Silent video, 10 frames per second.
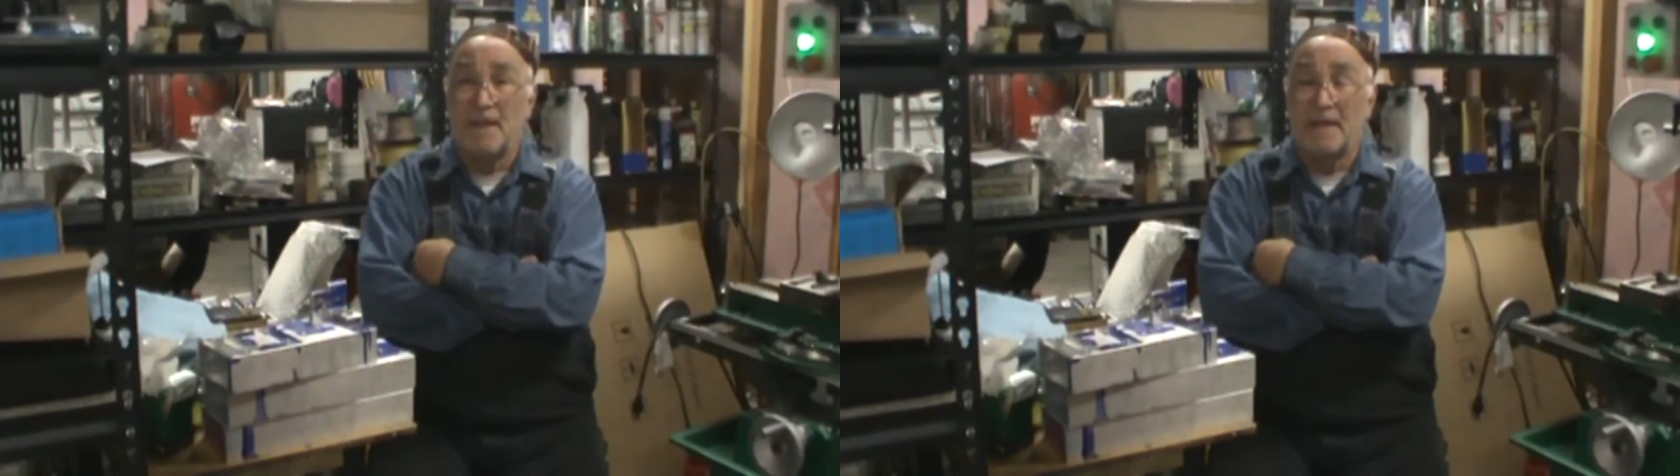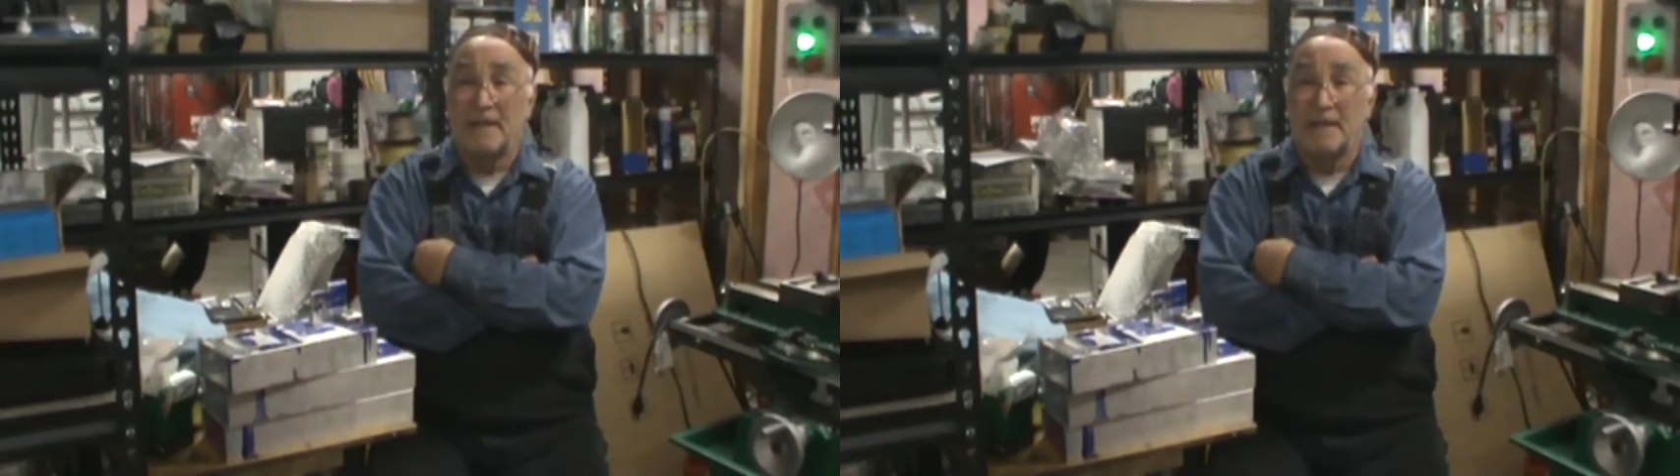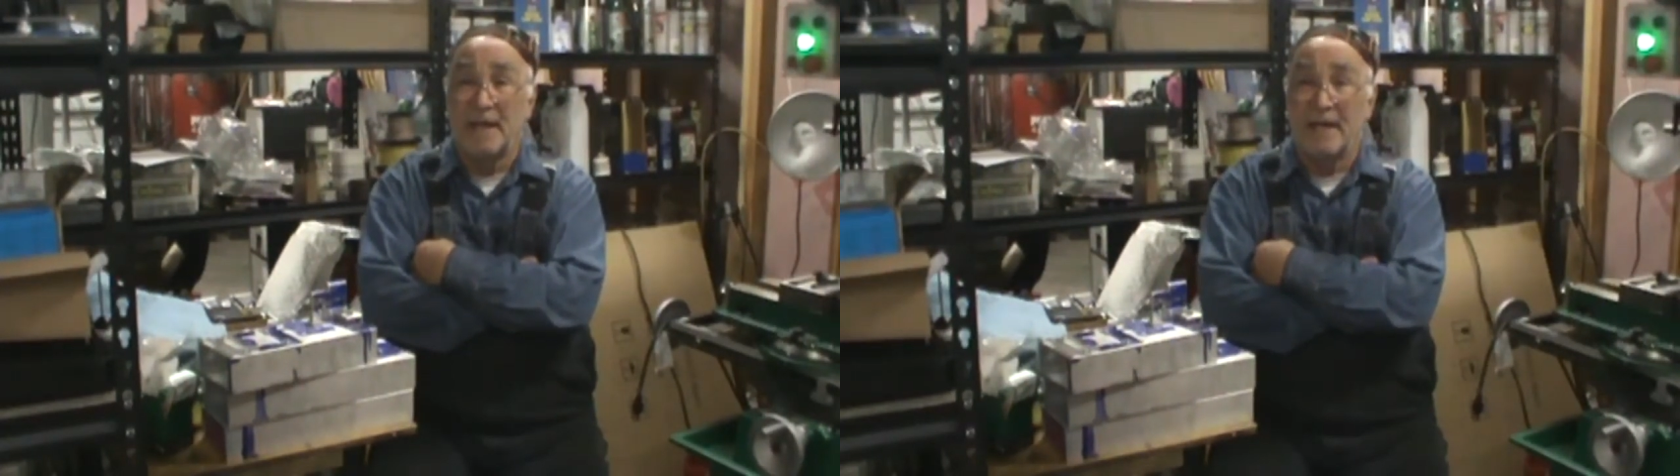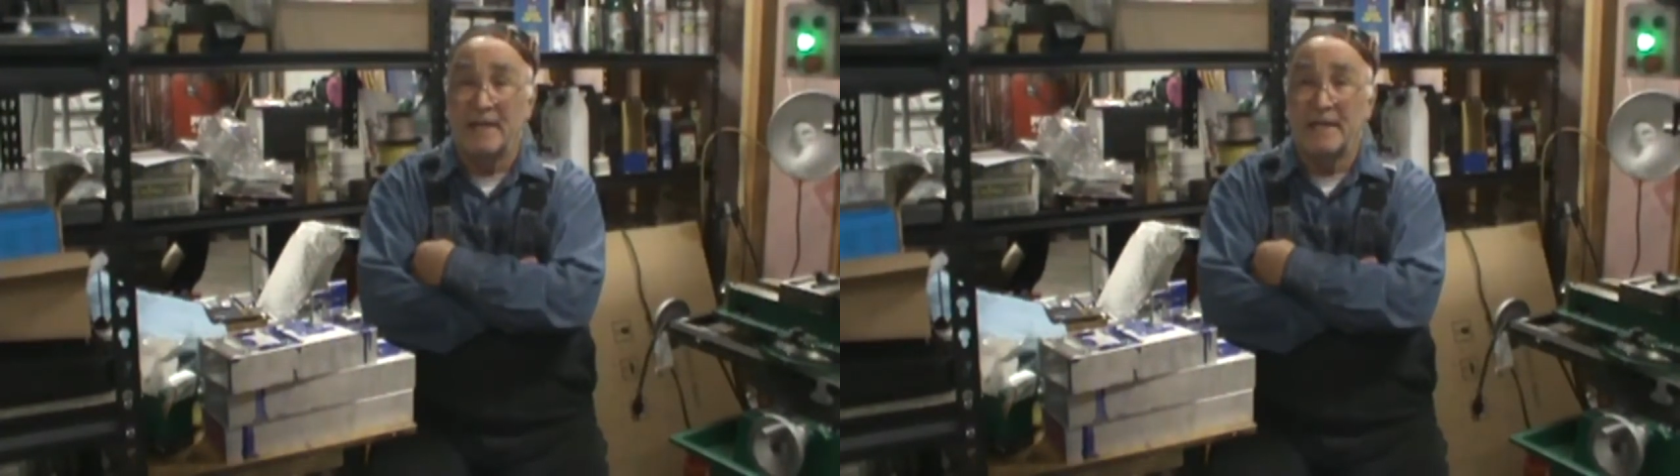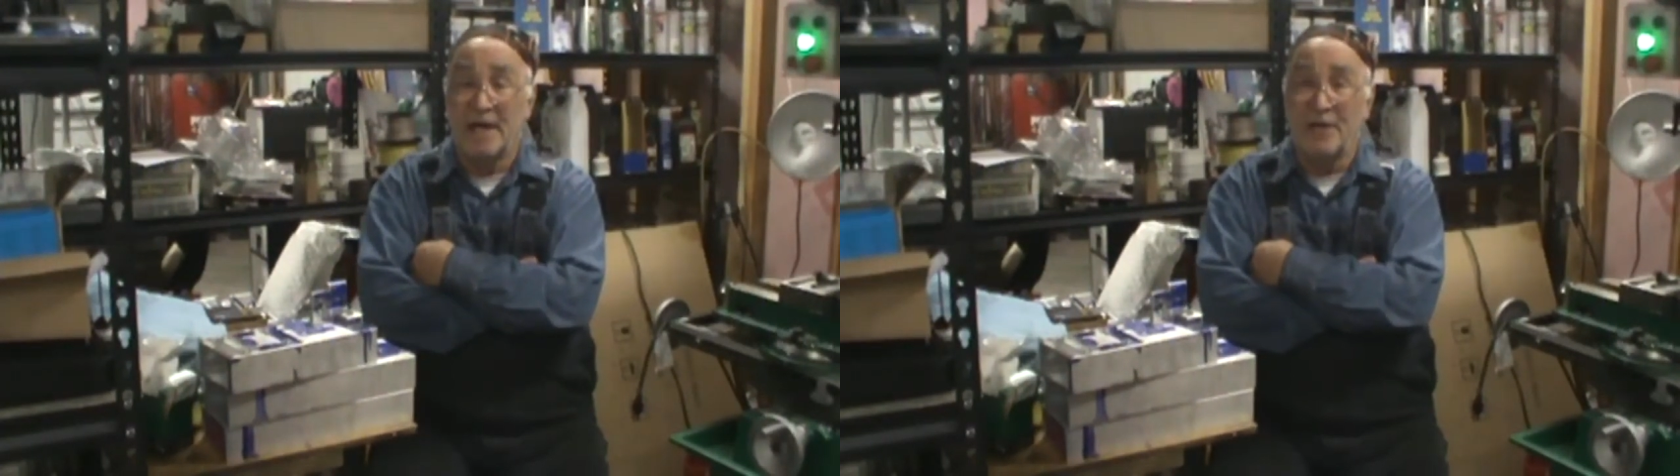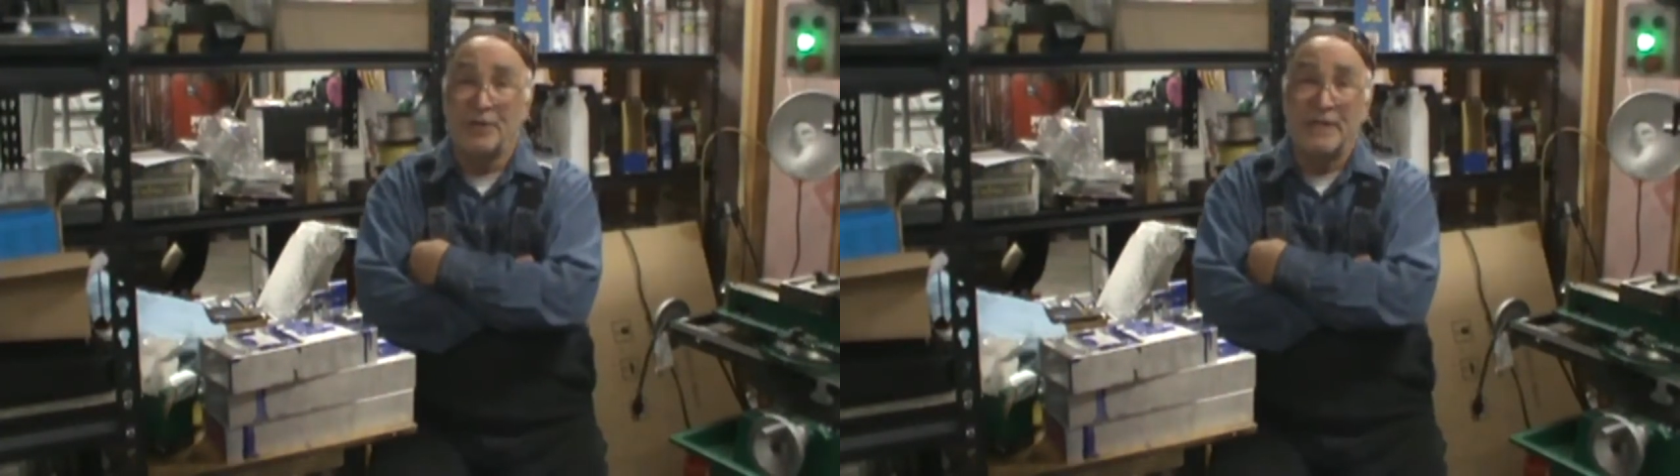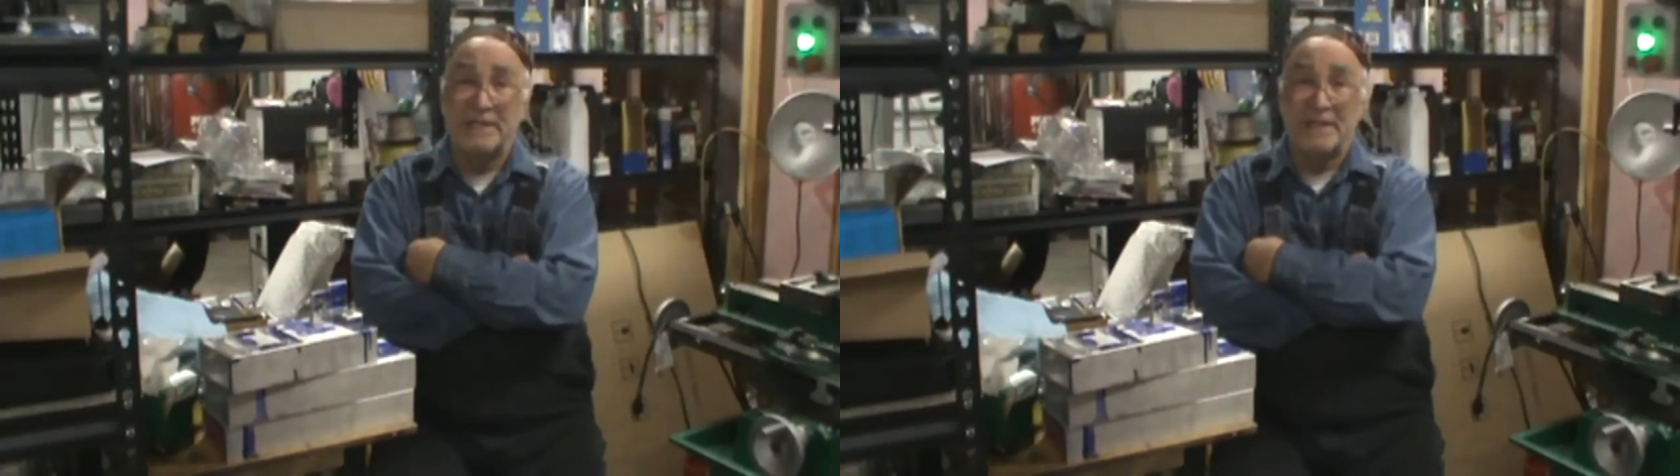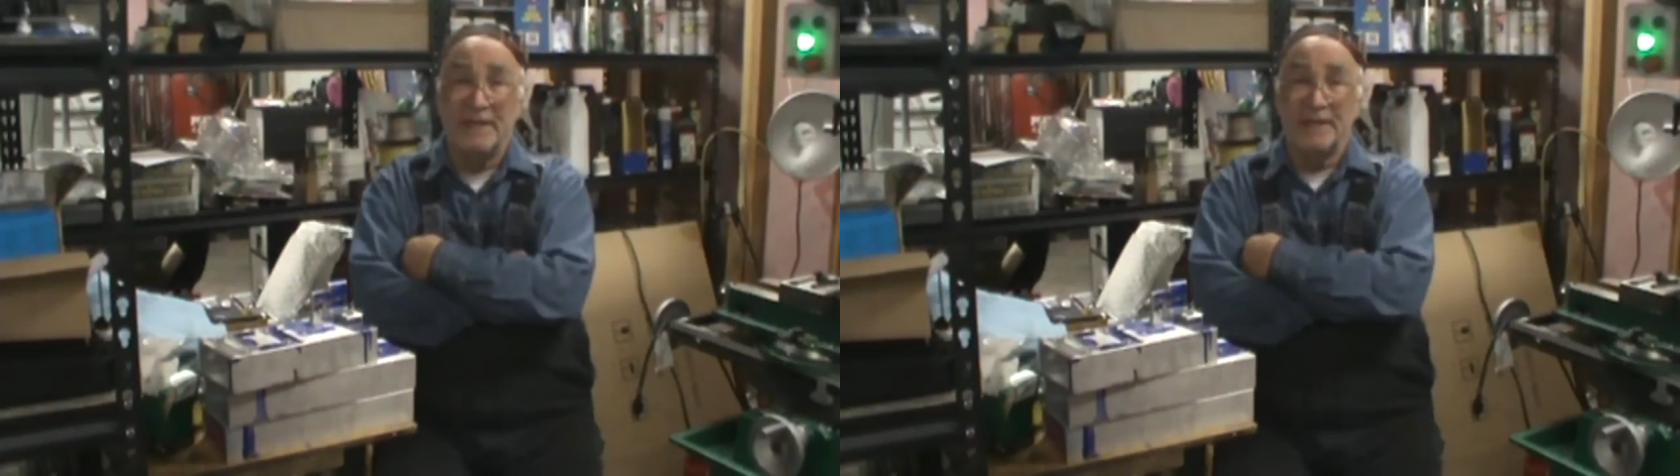uh, had Coyote
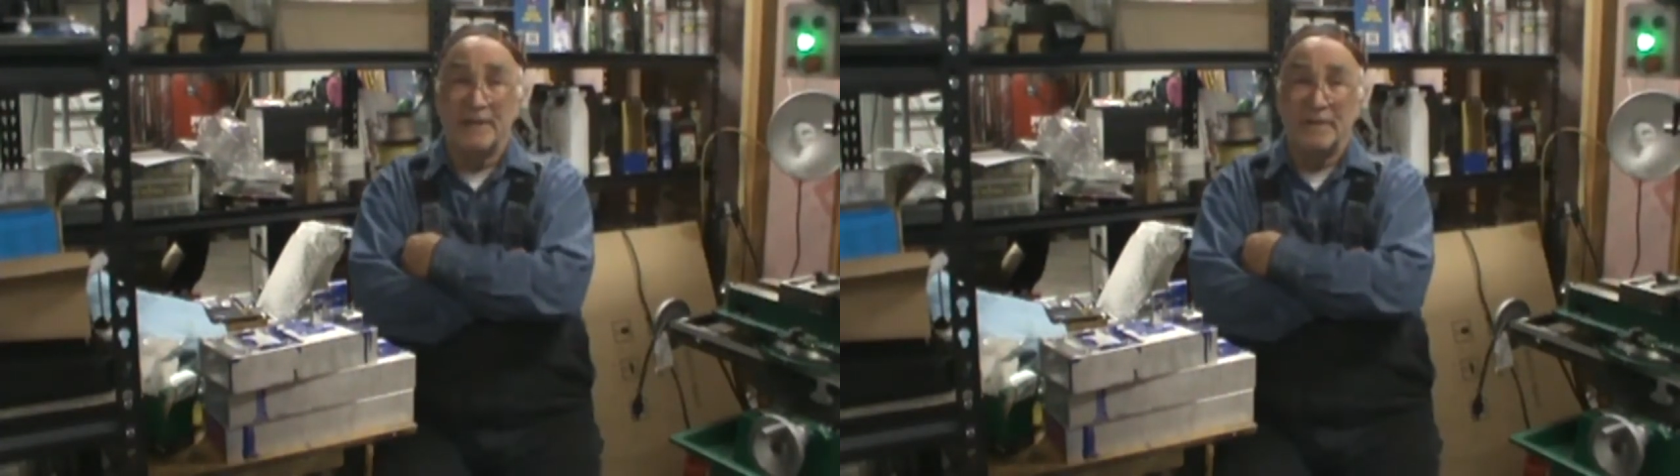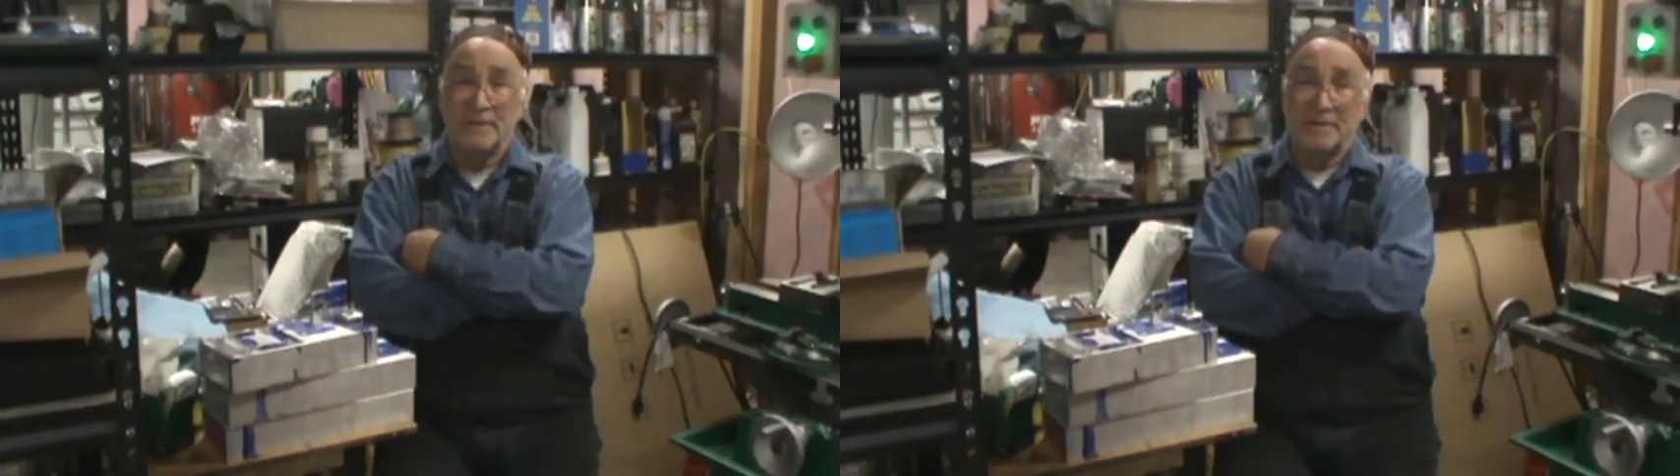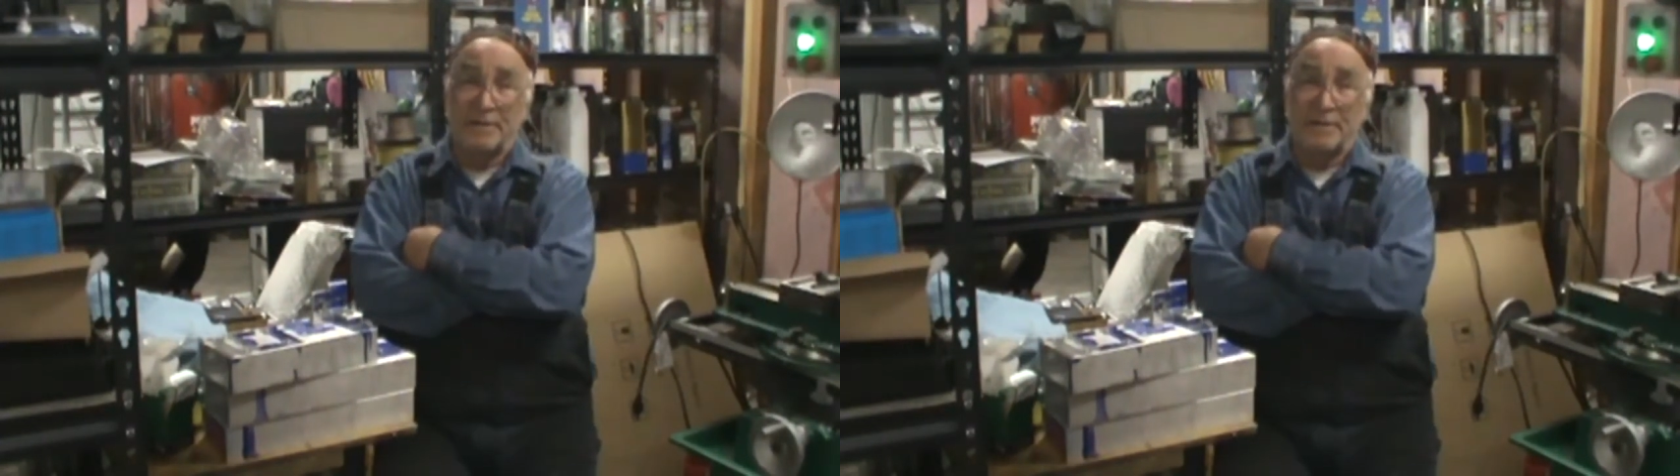Steel